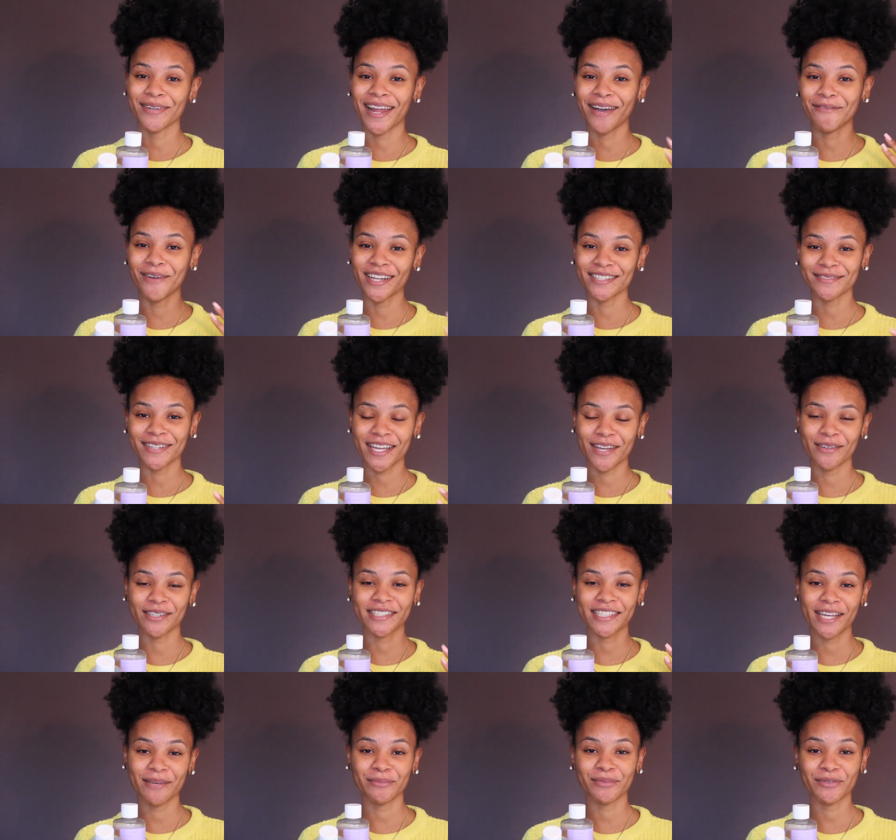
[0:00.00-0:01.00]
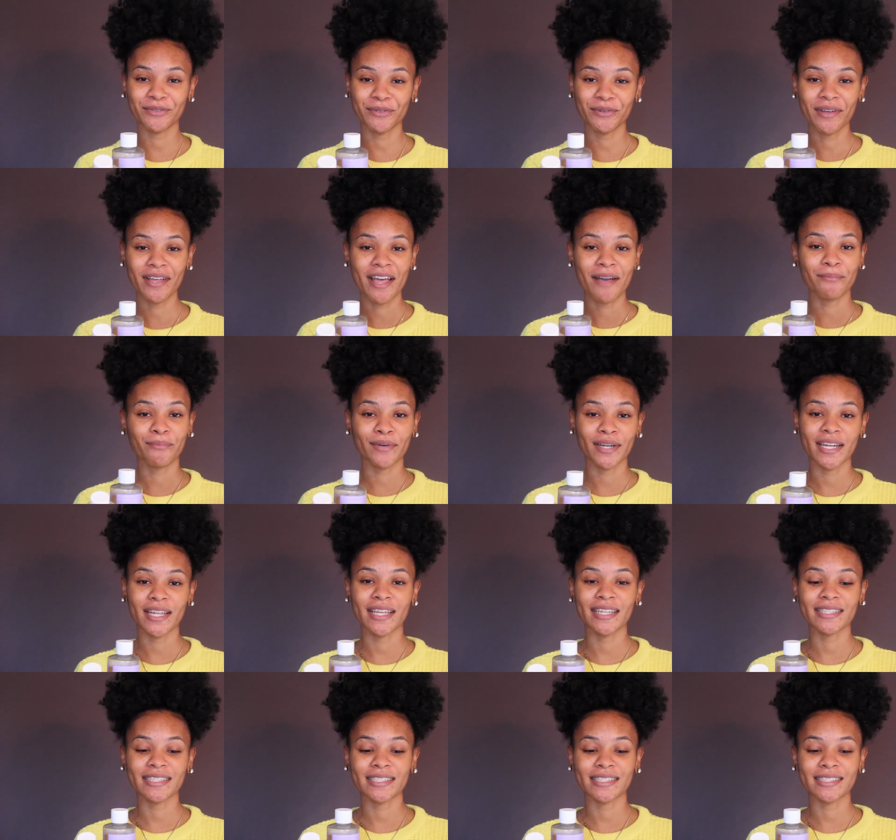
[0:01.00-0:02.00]
when I wash my hair with shampoo, but
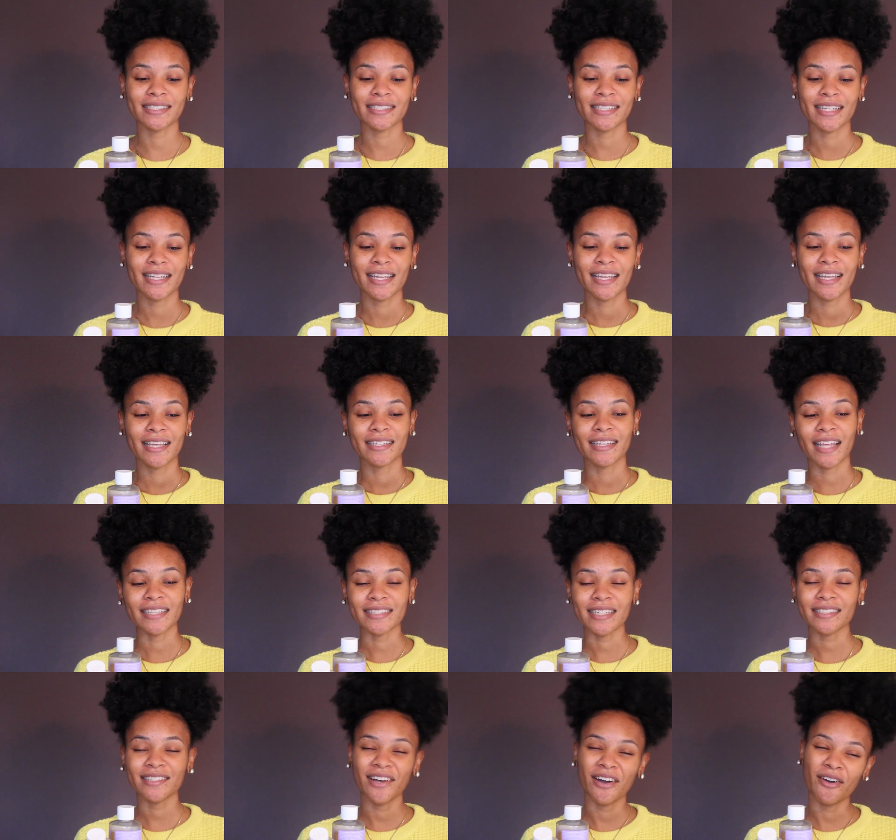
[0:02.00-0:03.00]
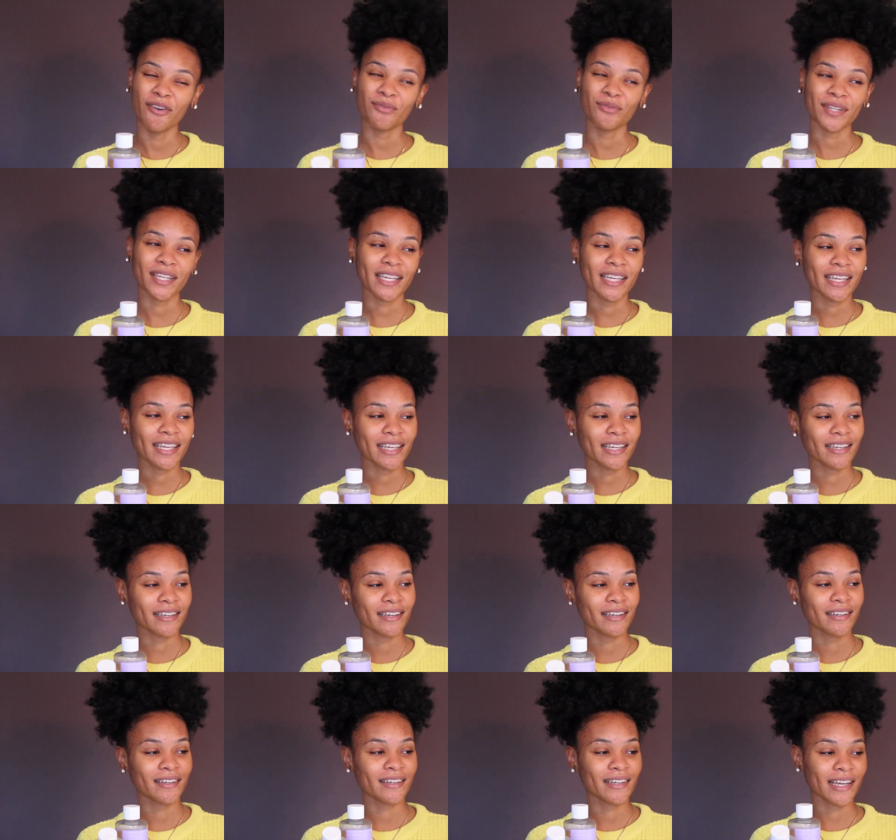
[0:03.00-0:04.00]
it's that's like the only
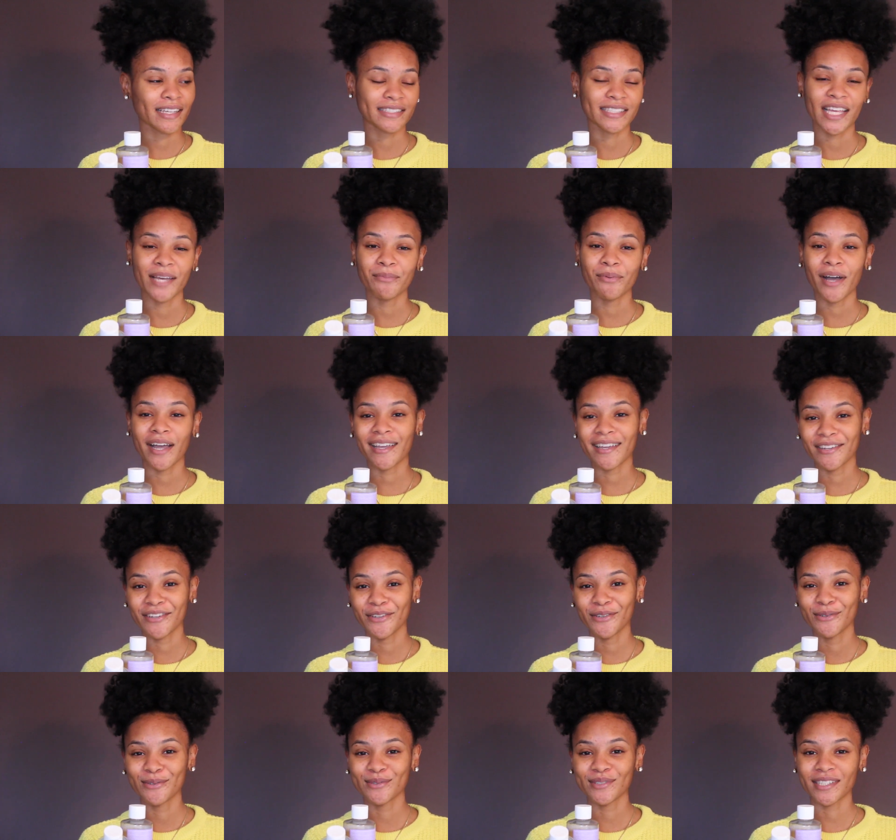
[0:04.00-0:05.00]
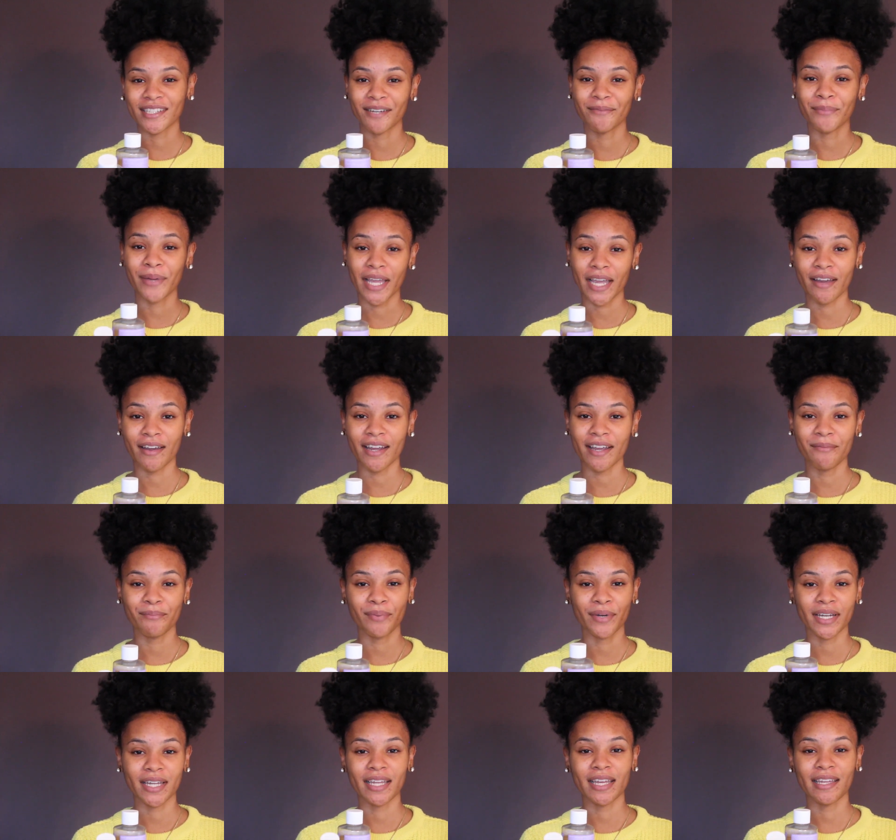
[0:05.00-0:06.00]
example I can use to compare it,
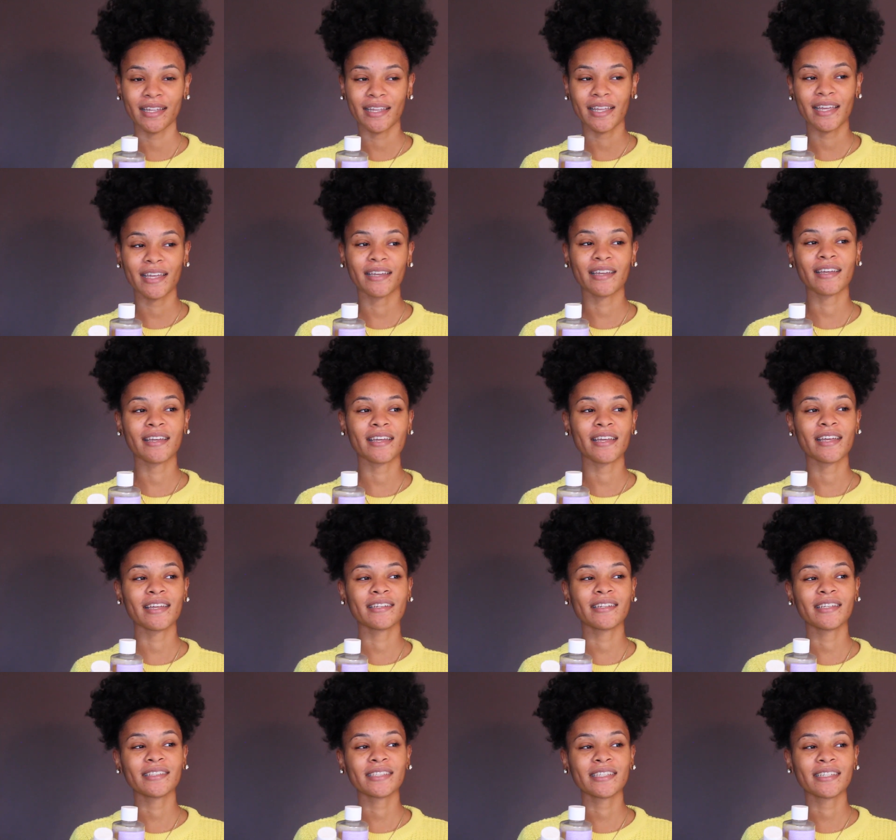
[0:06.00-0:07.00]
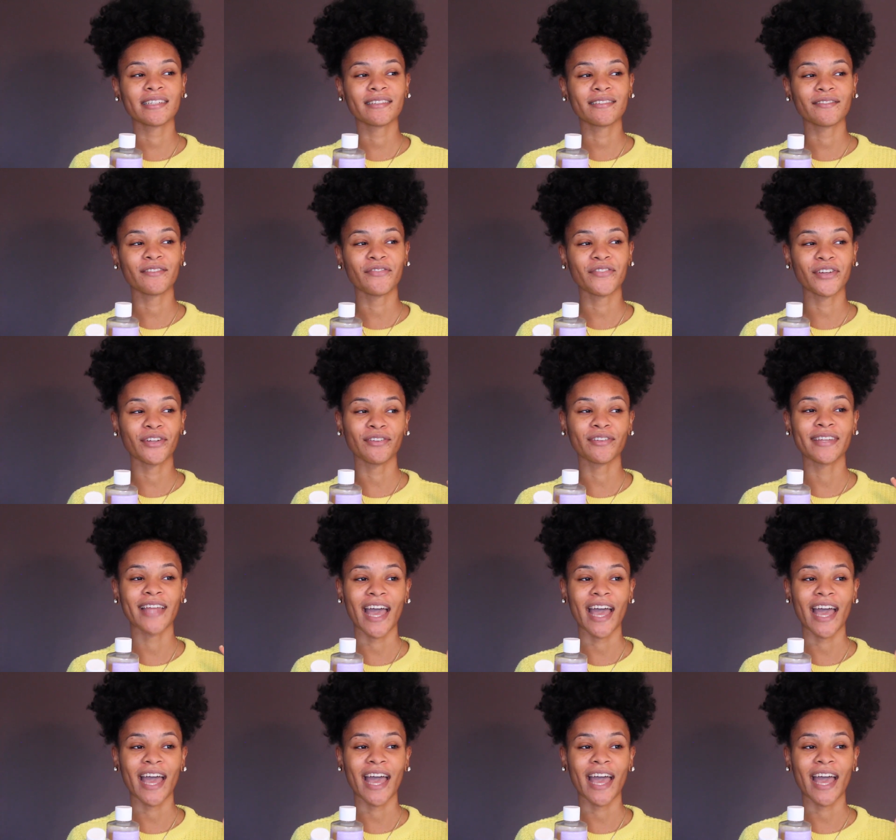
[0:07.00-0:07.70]
but it, it, it doesn't feel